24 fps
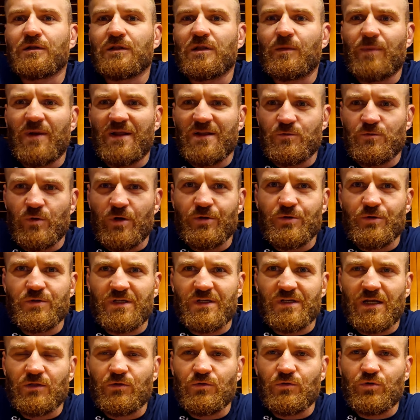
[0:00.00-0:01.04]
the place where you
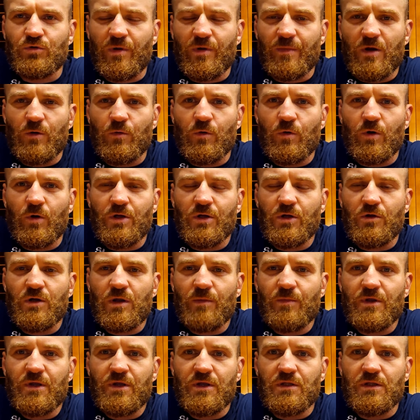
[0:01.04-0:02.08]
say, I don't remember, we're
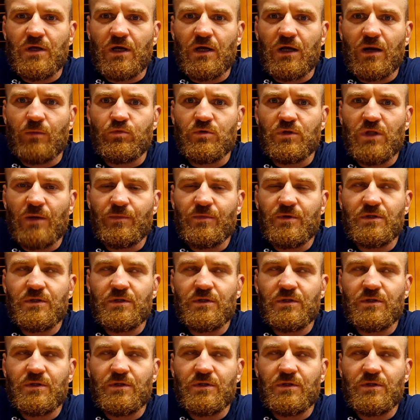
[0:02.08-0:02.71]
going to be in Abu Dhabi.